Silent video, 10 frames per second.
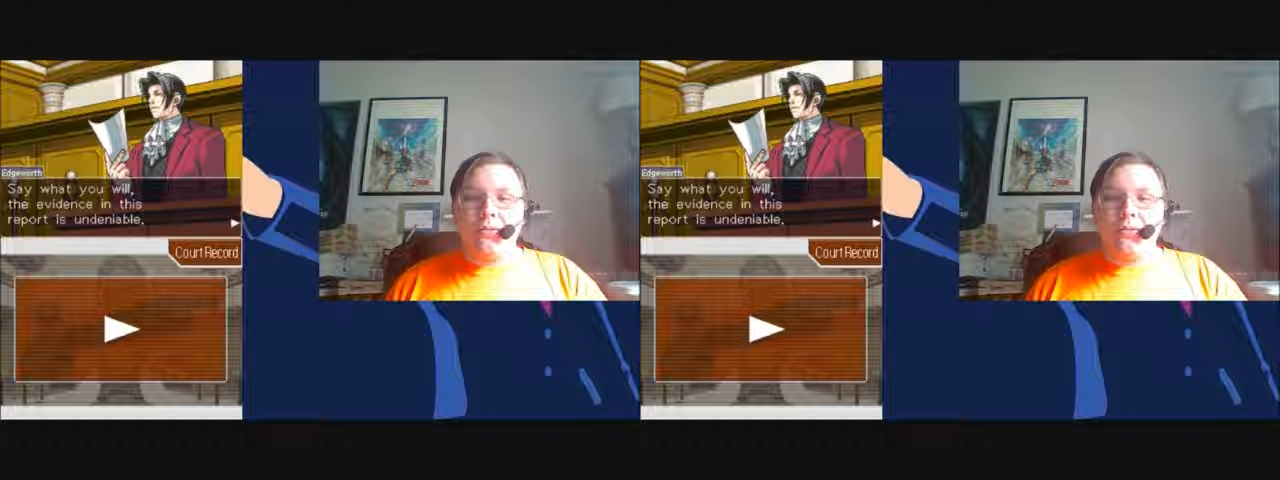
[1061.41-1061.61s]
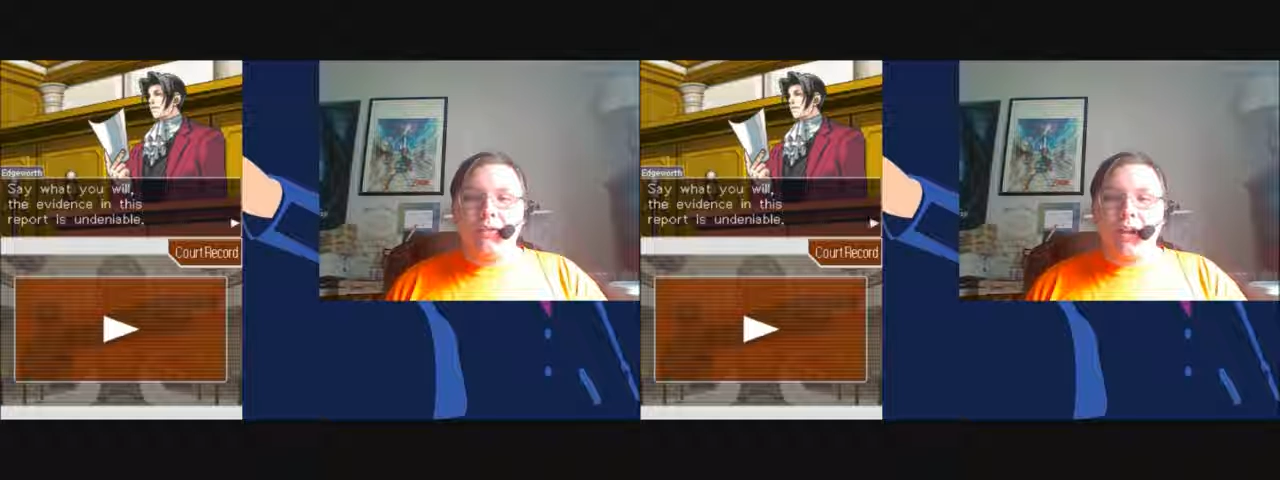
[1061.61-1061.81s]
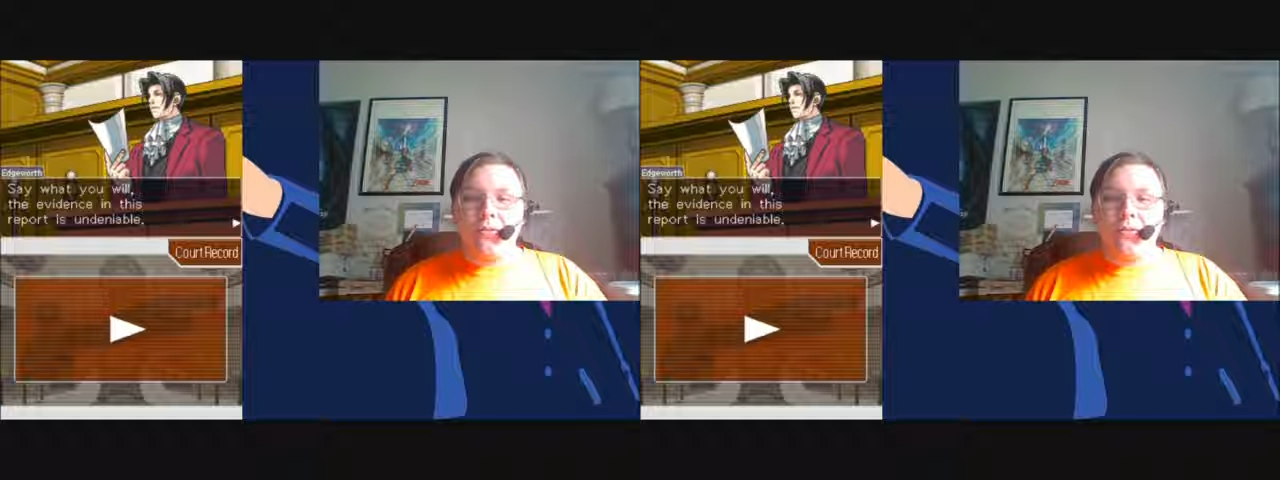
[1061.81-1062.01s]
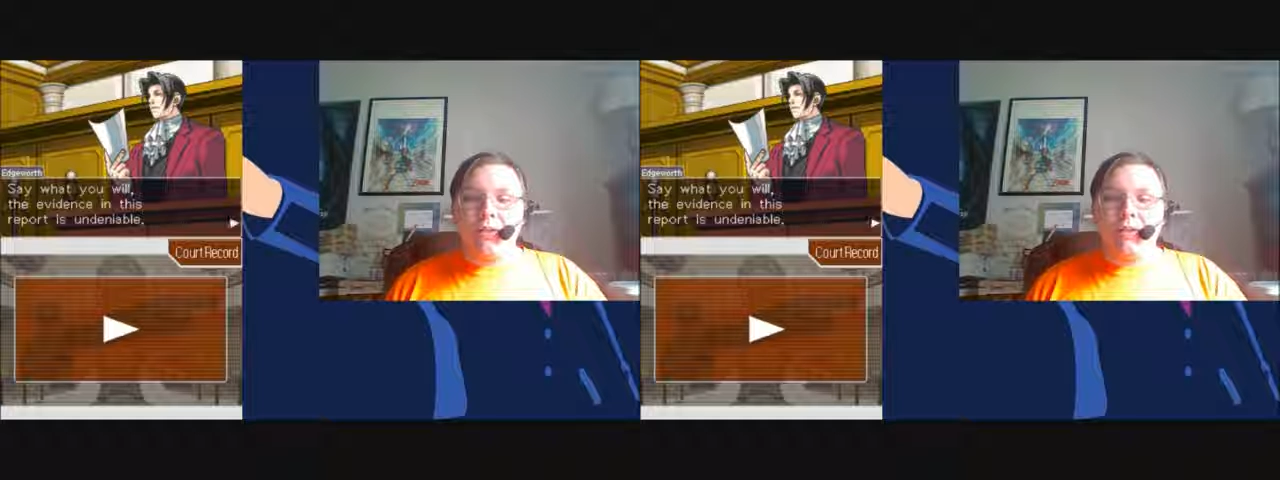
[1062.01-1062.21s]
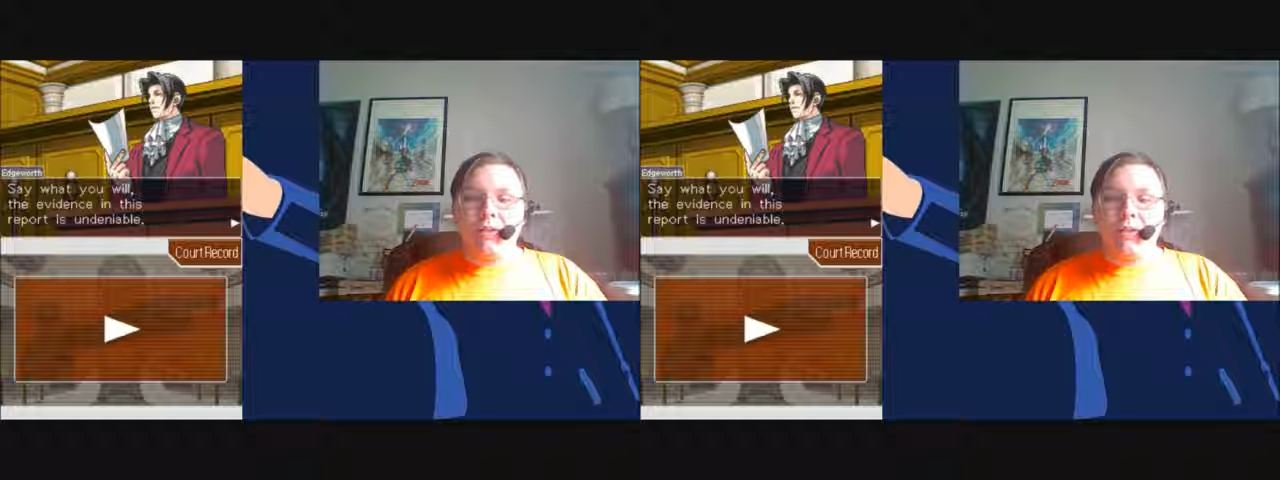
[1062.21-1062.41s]
The
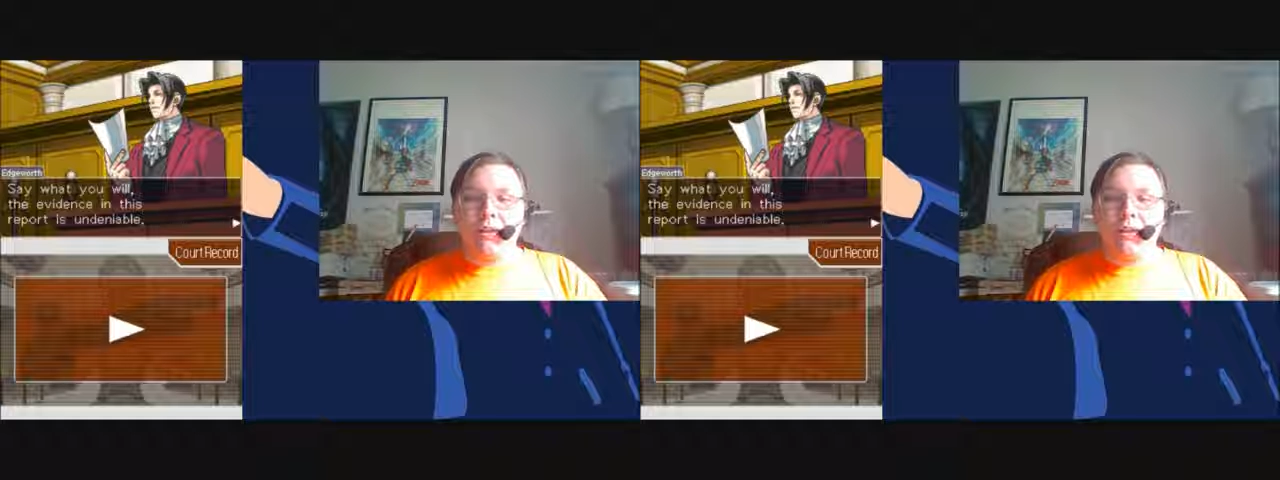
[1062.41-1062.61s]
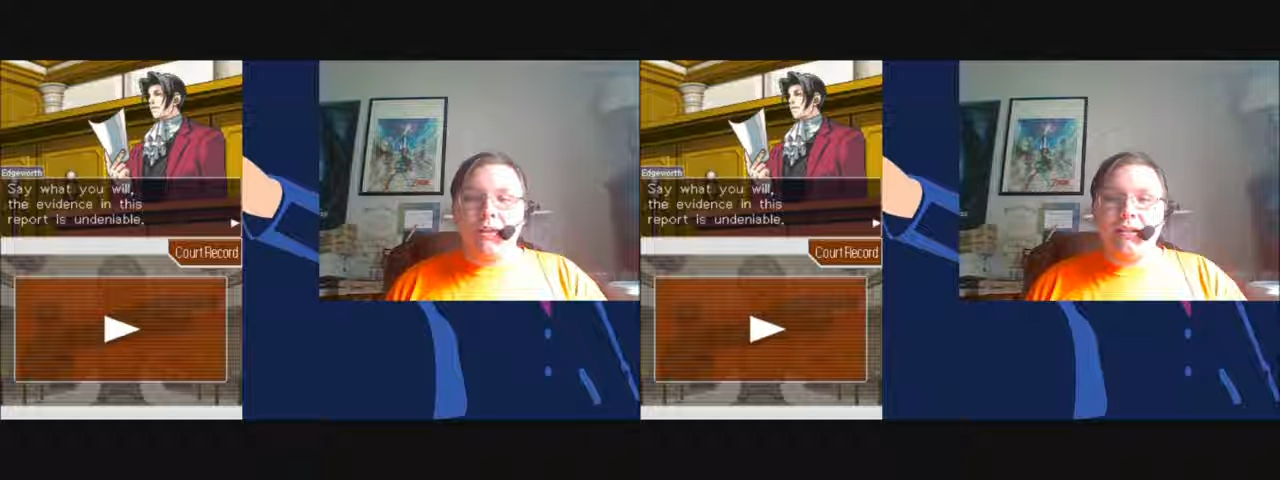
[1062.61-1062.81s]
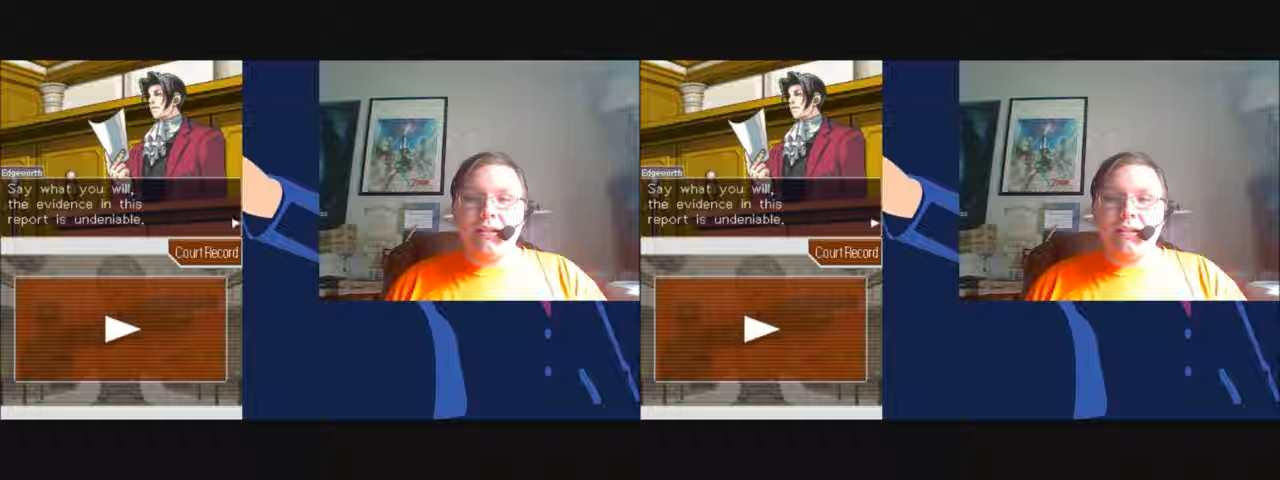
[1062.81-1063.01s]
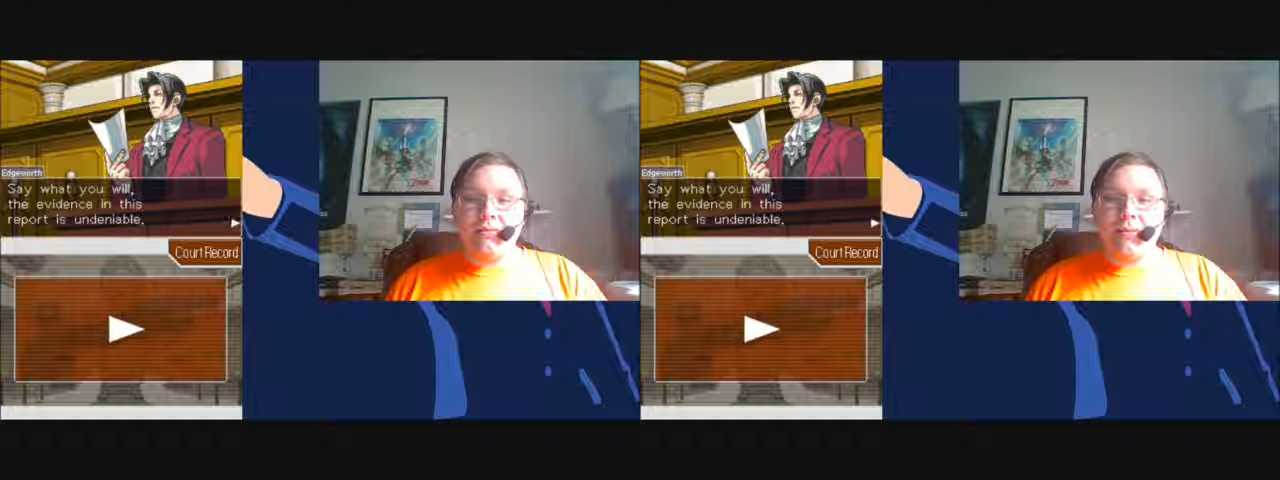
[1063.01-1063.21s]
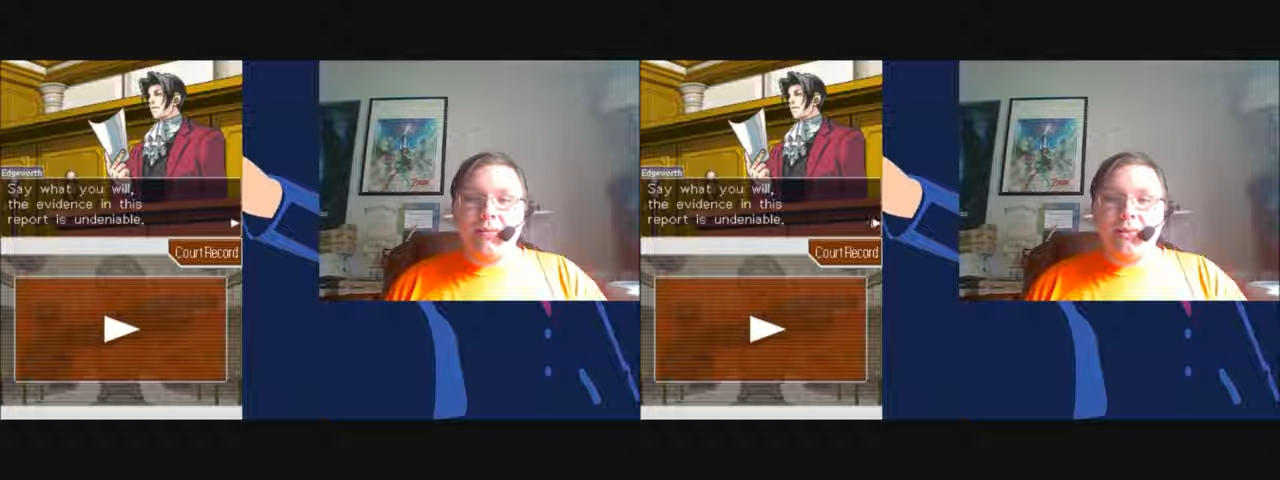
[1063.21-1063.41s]
evidence in this
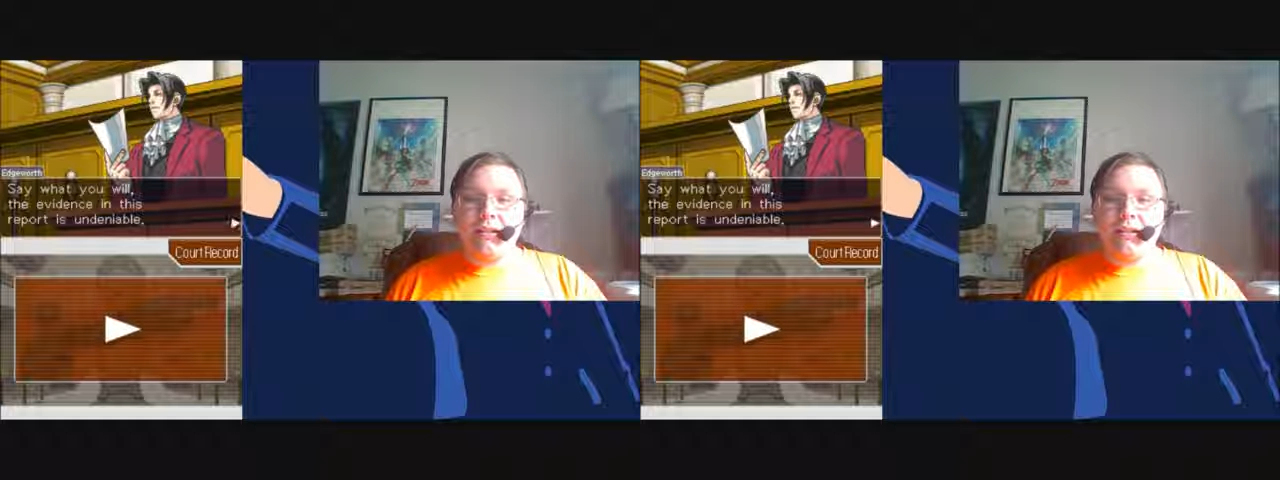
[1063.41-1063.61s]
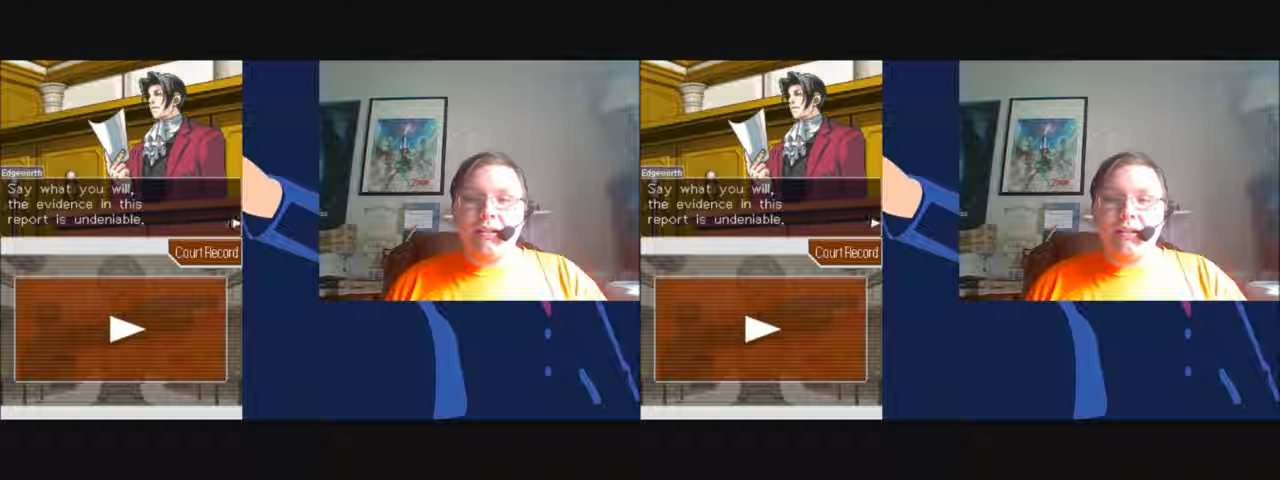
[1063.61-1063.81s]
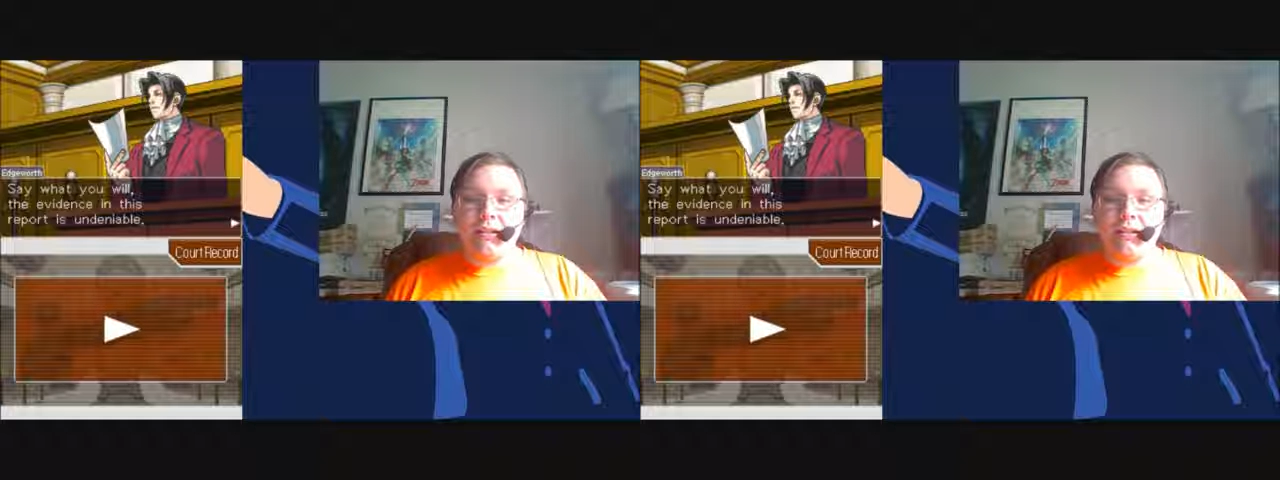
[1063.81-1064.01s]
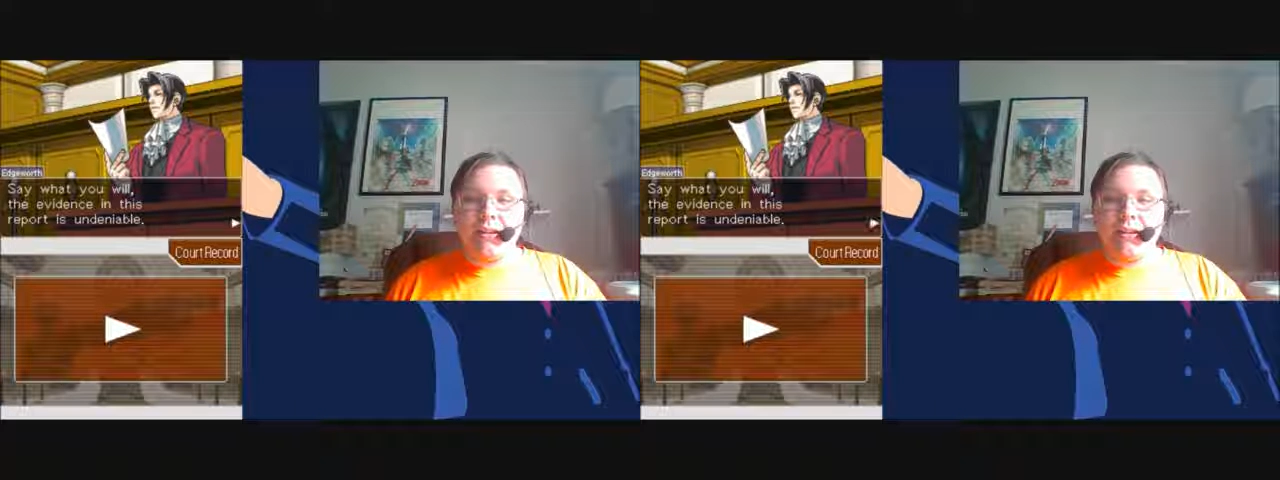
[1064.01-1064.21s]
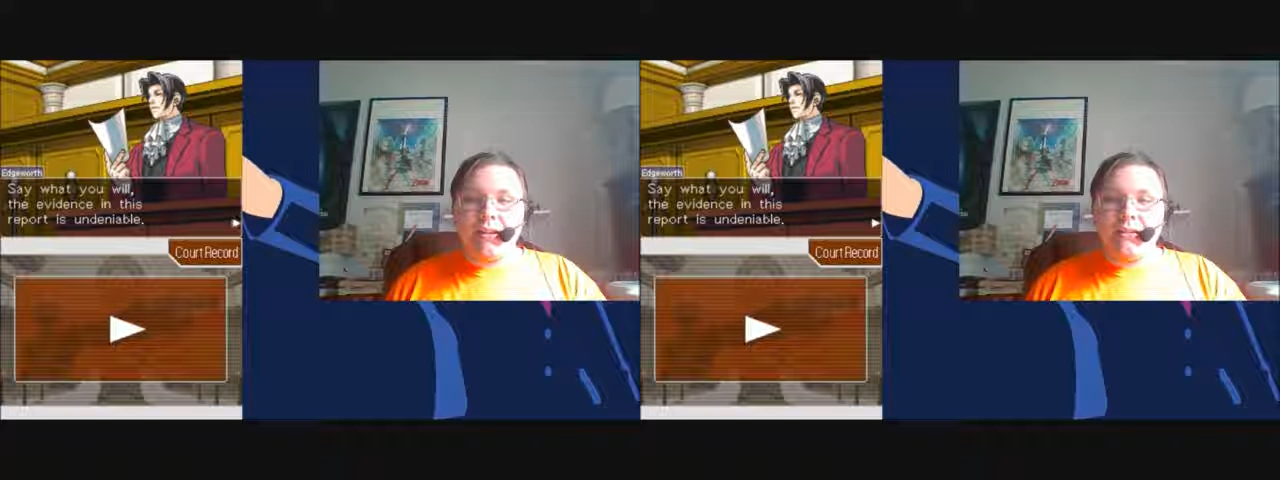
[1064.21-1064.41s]
report
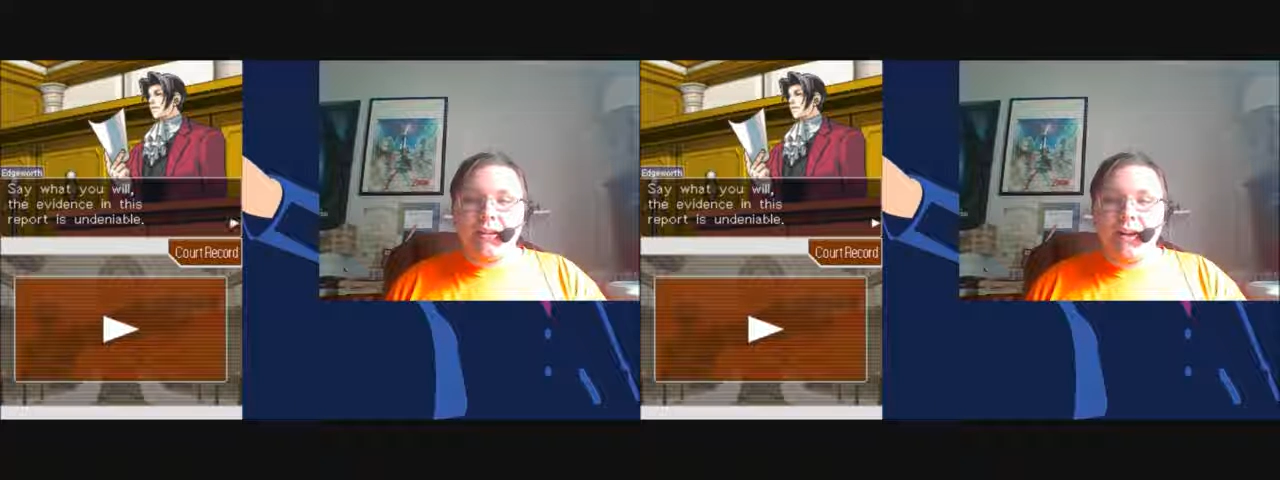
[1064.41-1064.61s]
is